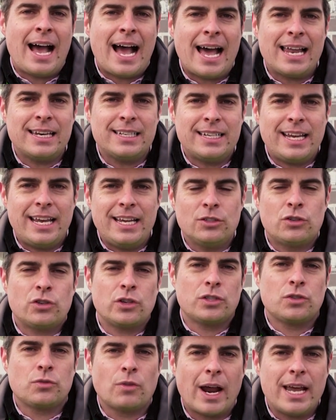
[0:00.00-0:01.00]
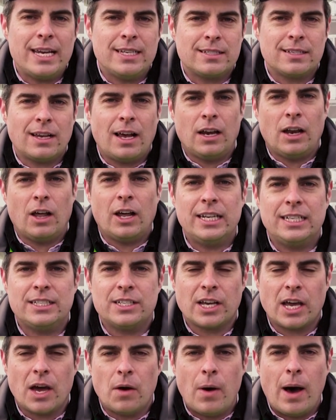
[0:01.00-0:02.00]
and interest rates are likely
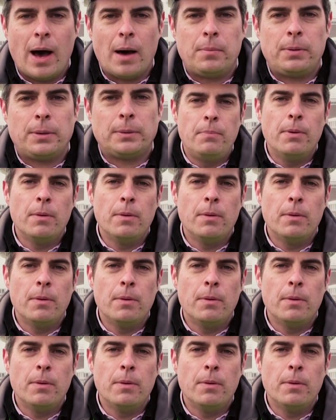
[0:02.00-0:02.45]
to go up.